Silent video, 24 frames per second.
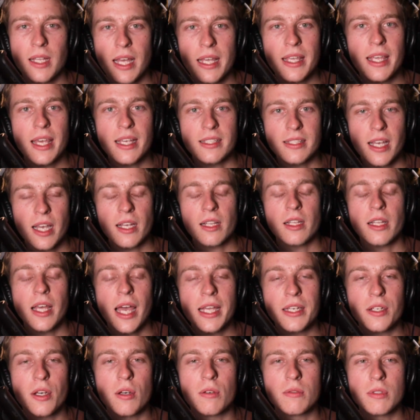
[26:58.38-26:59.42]
Exactly. I
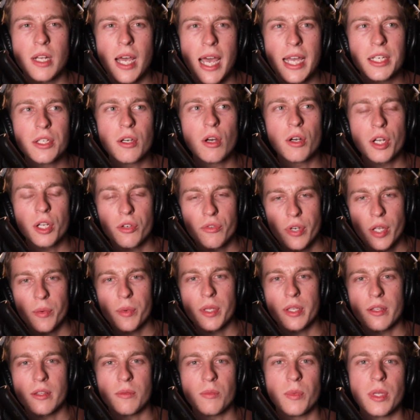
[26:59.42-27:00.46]
don't agree
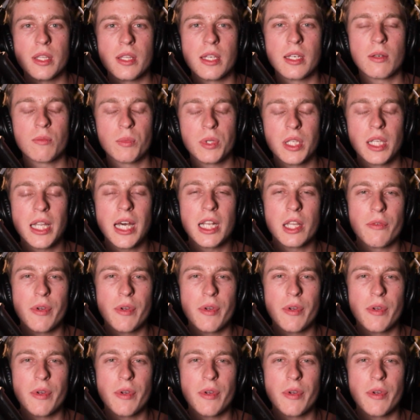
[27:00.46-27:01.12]
with a lot of the